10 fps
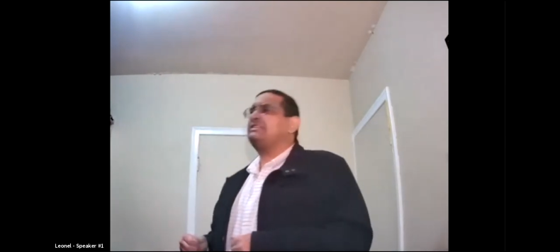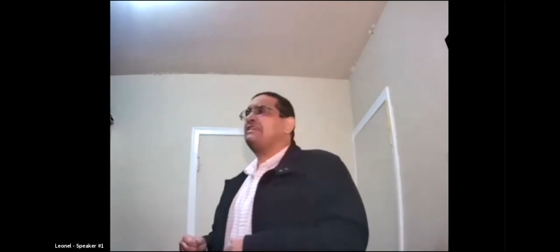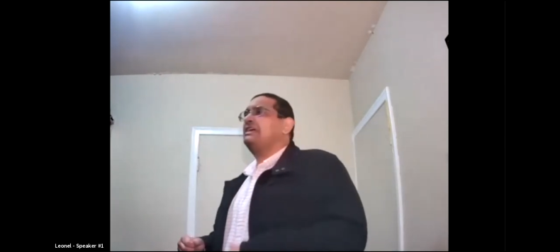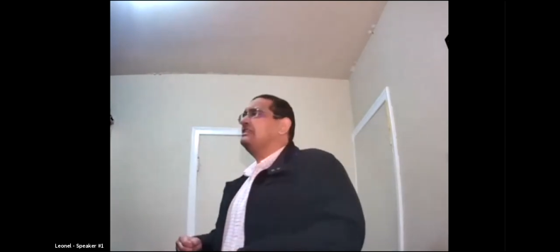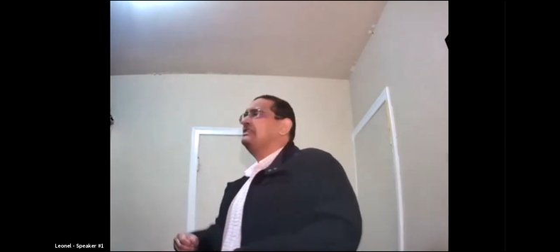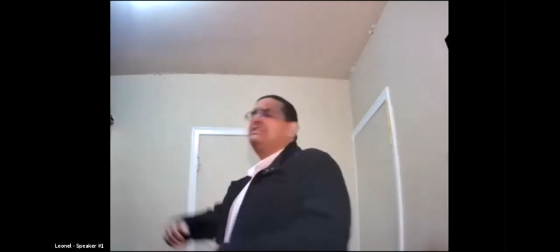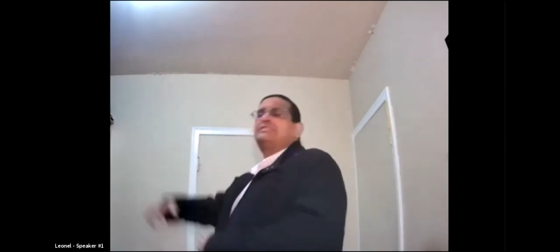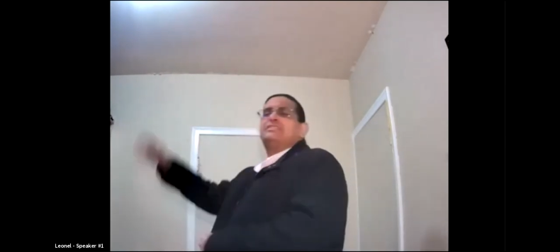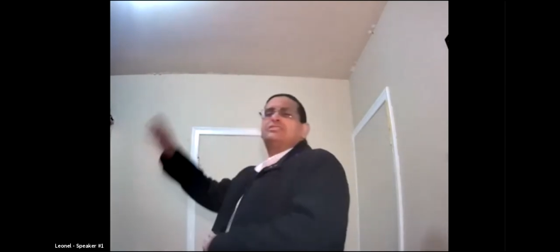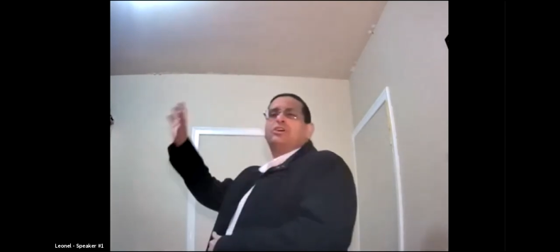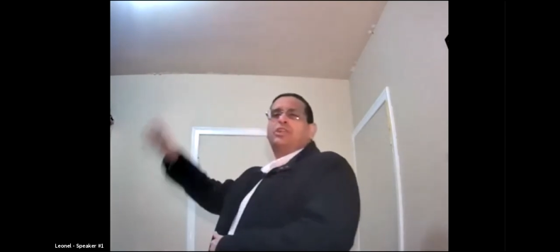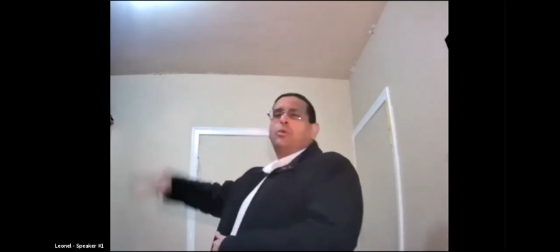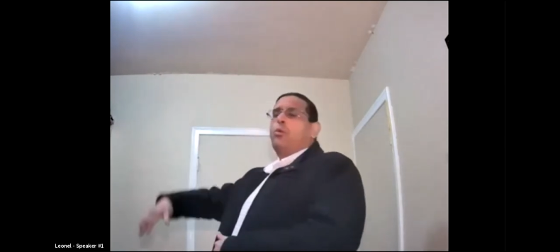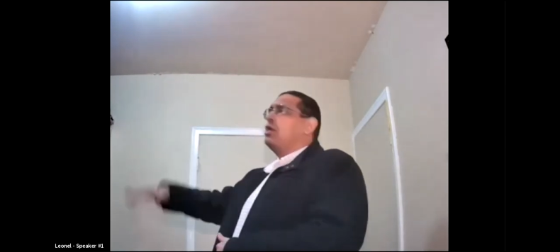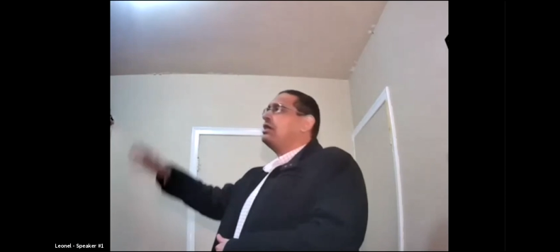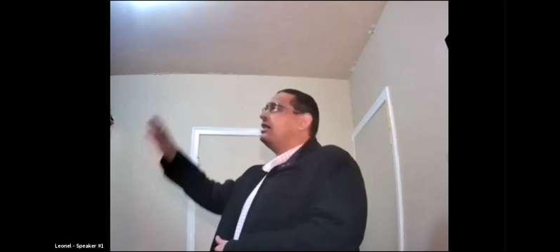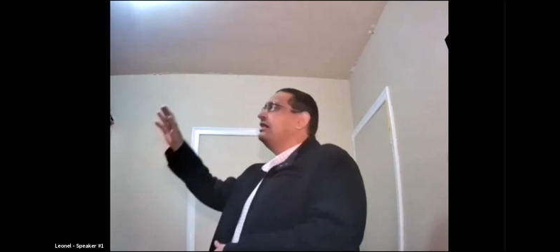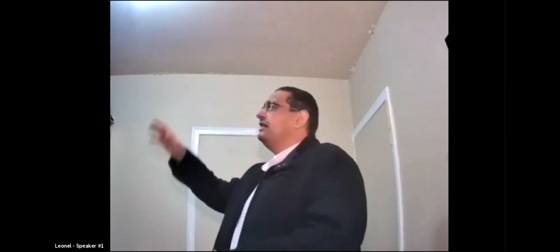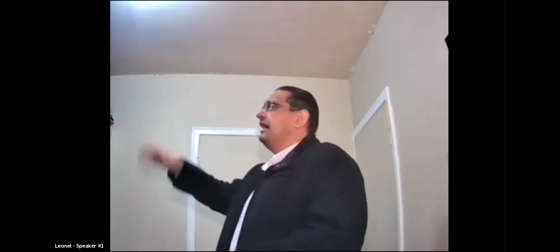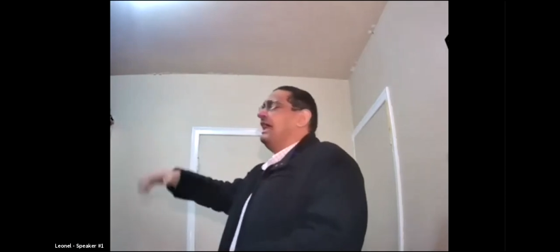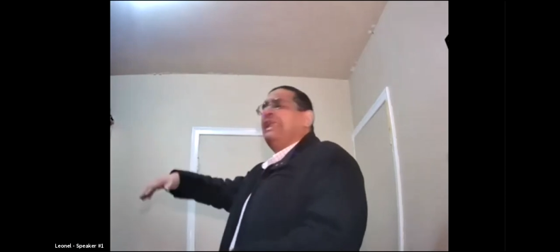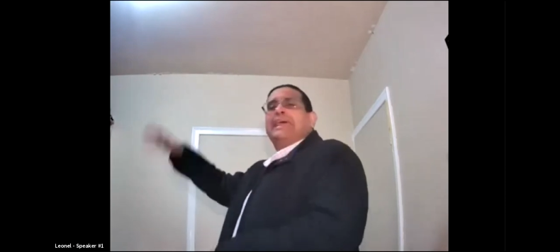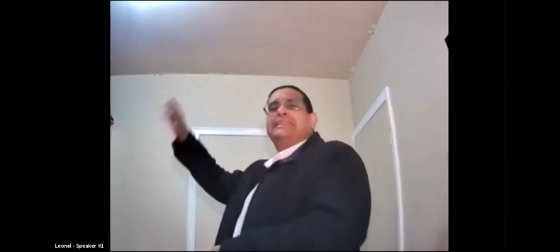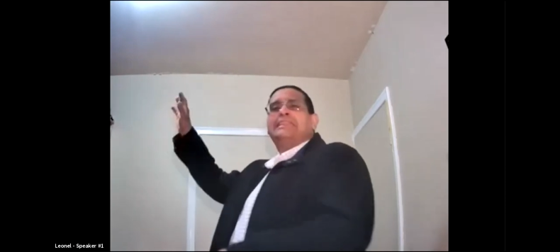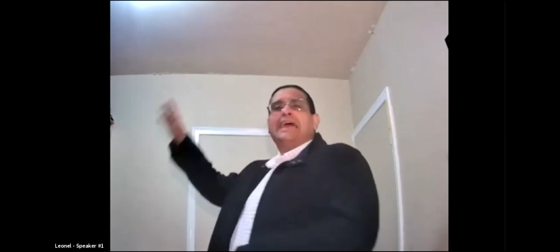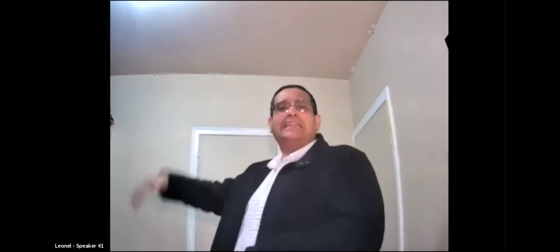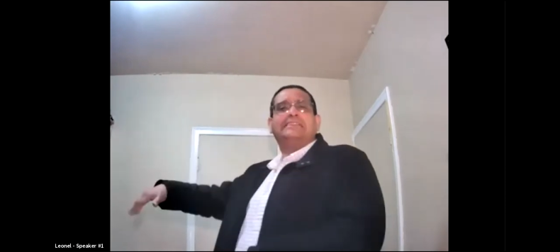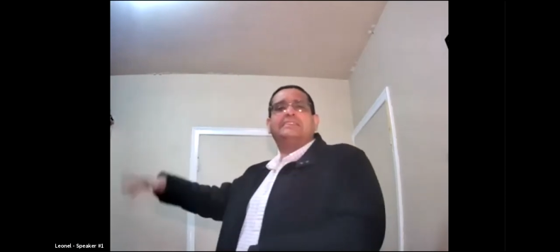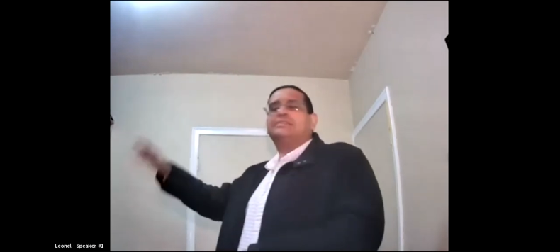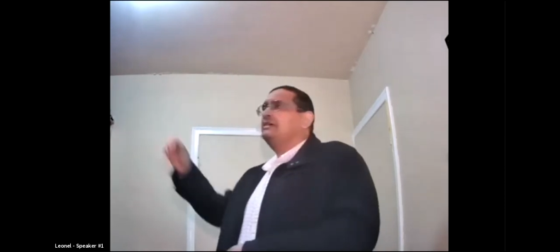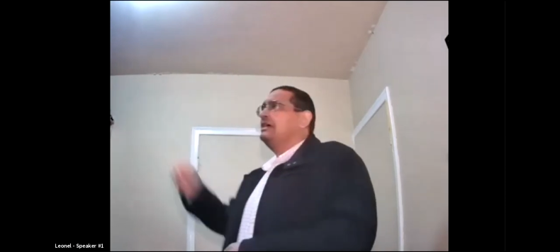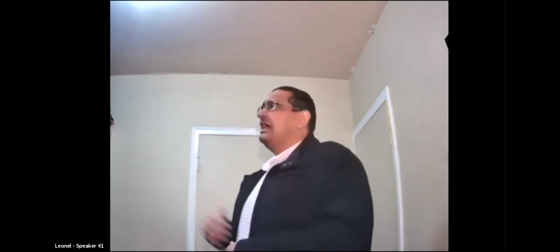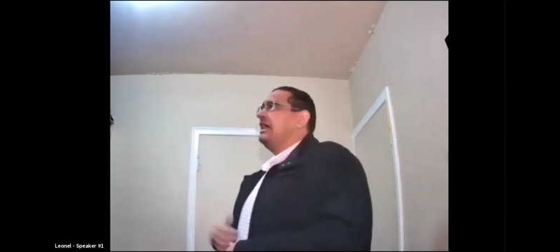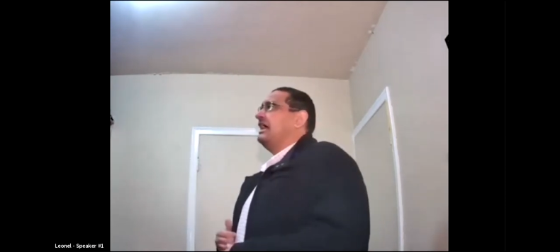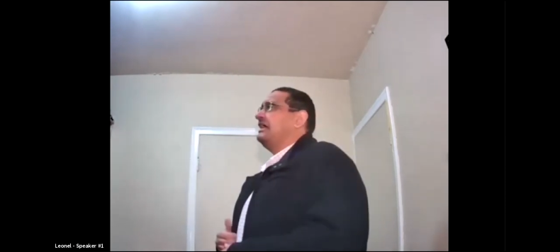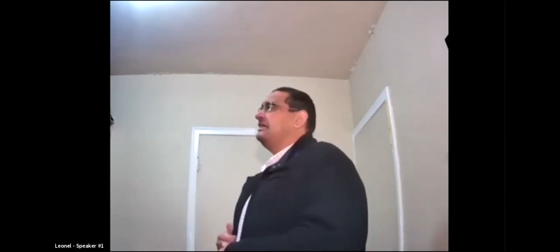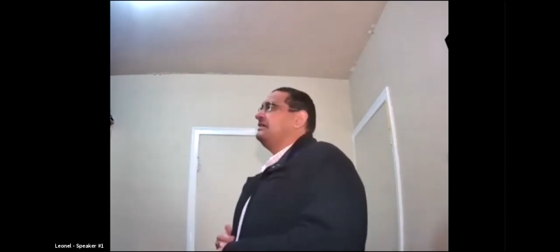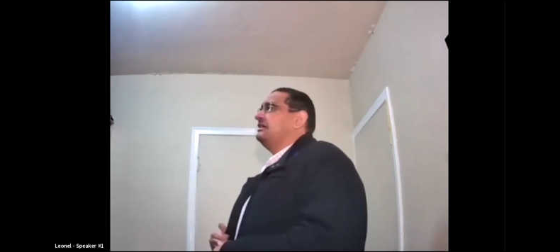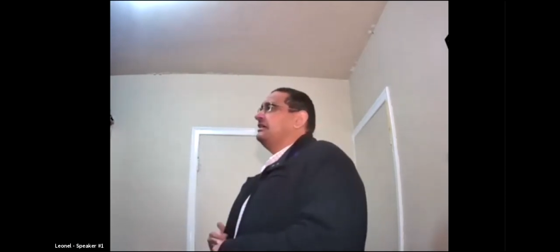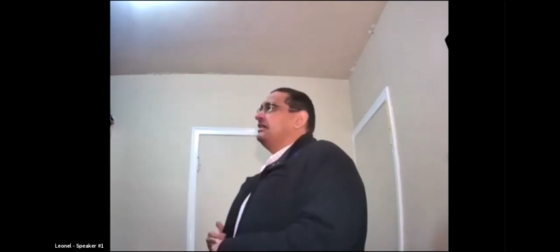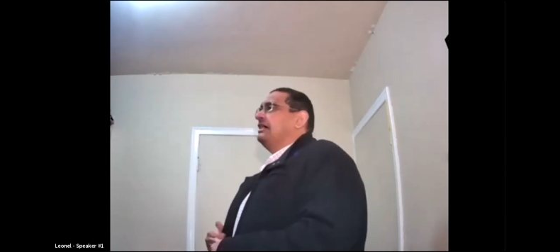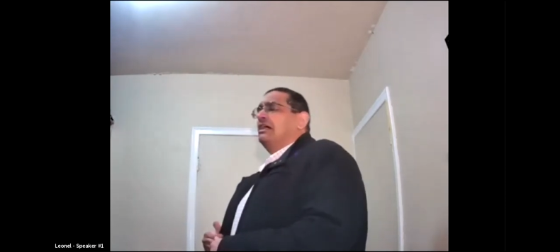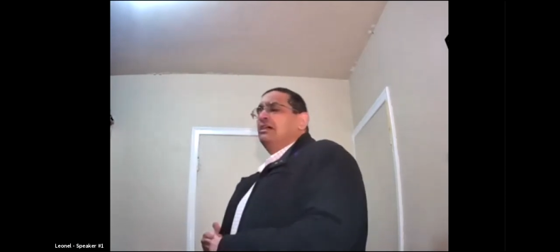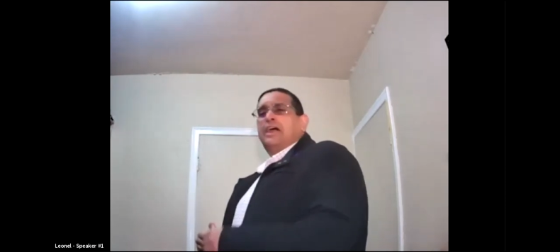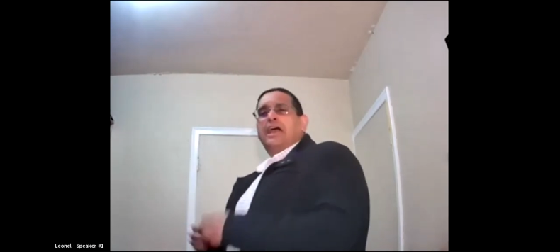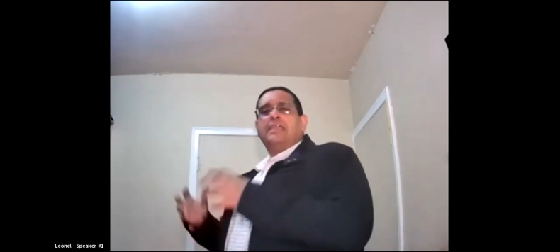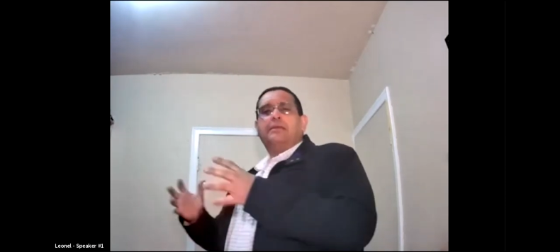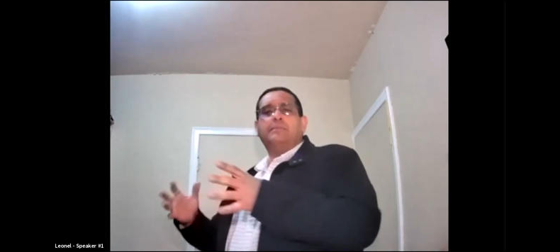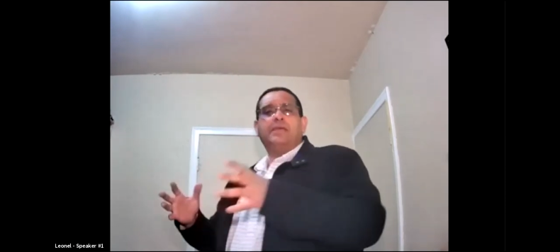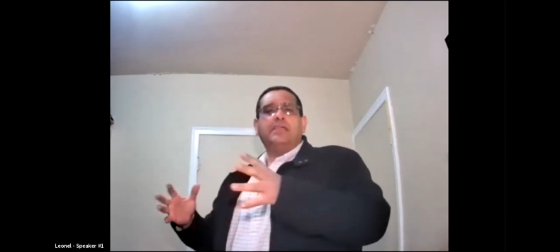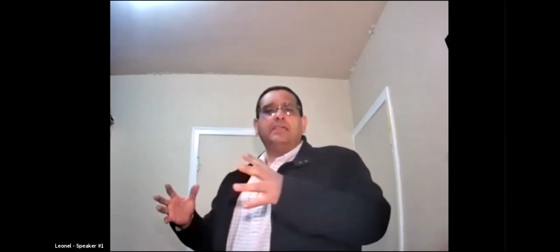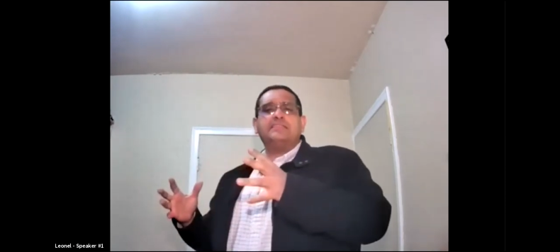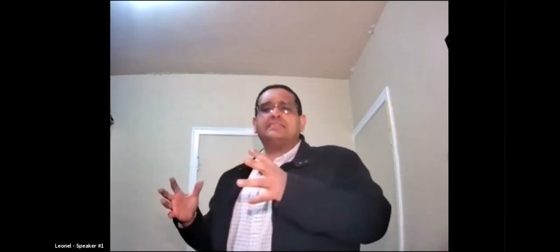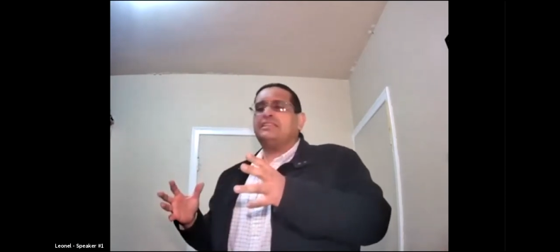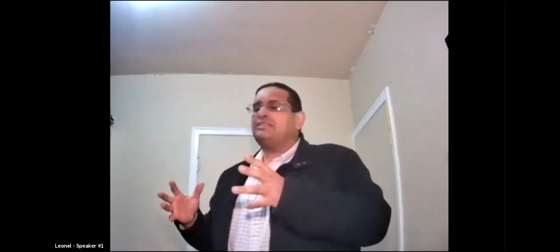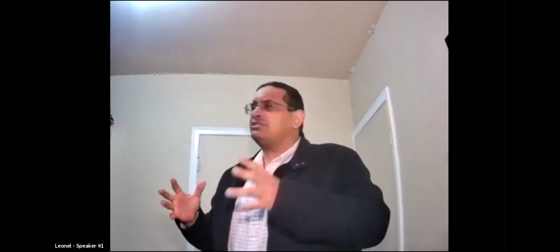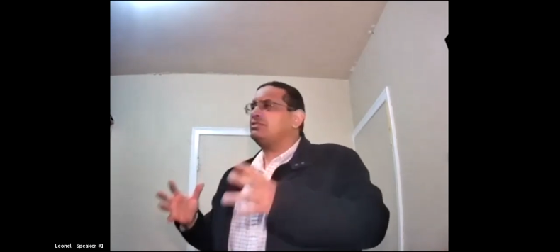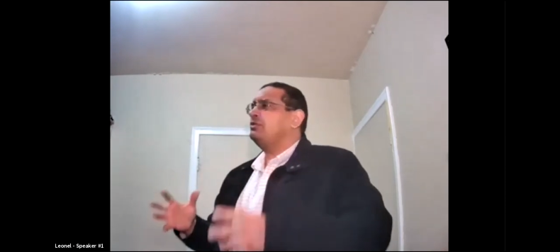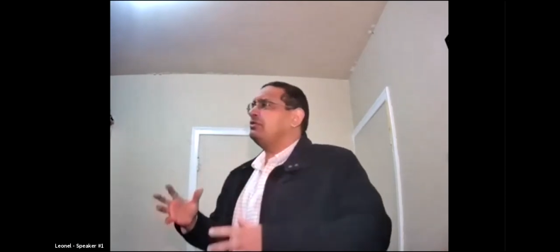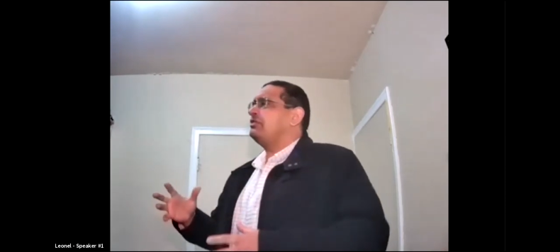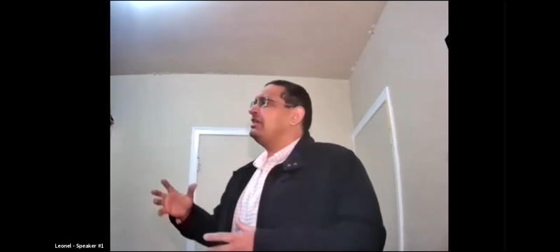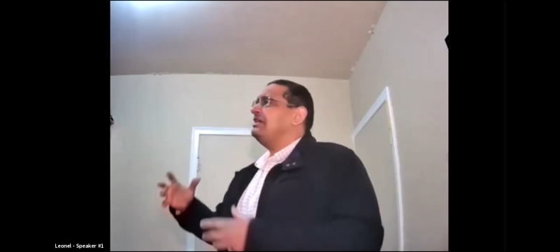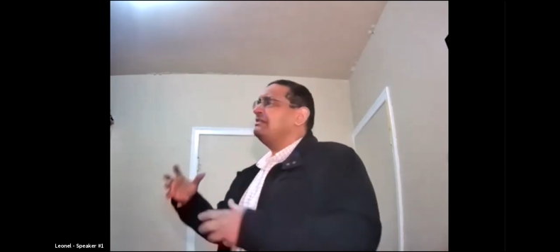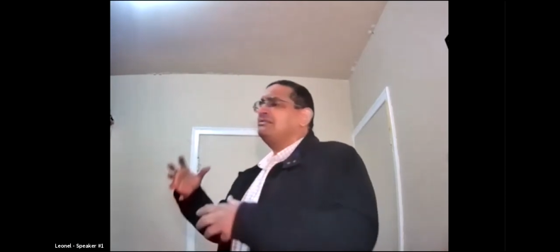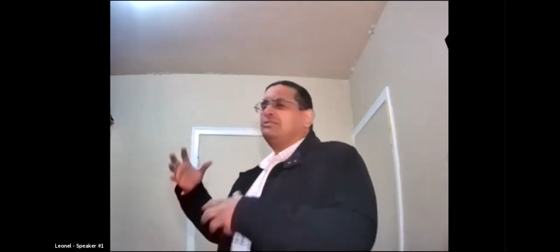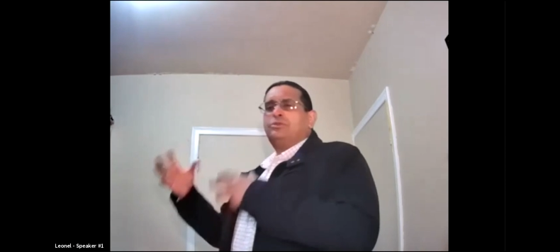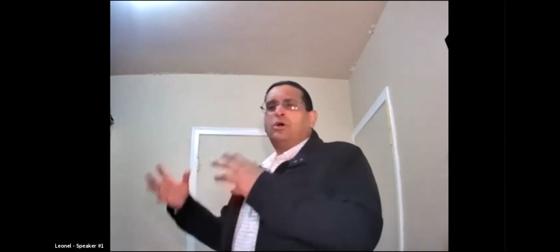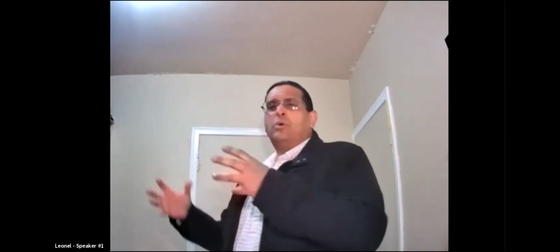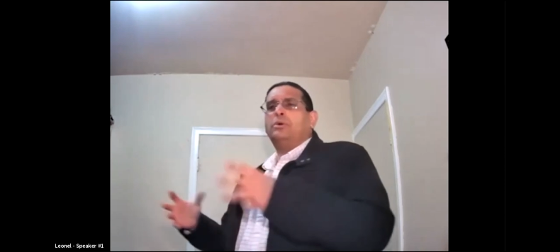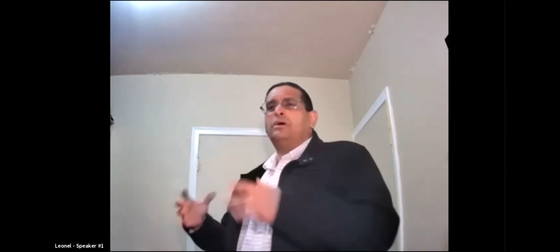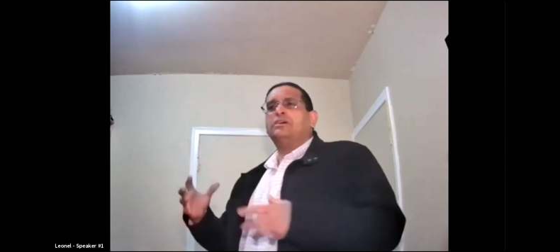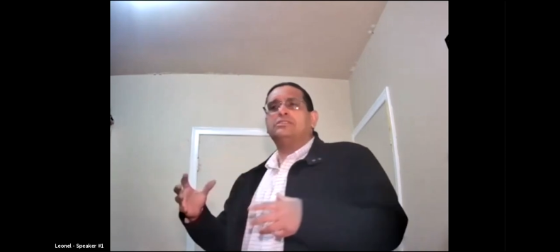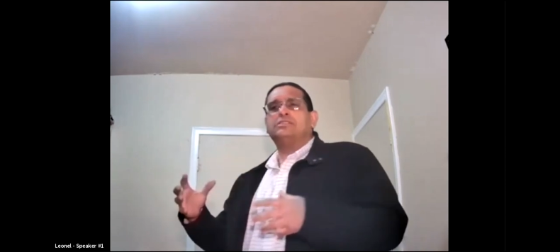He said, "This is not a work. I like that, and it's good thing, you know.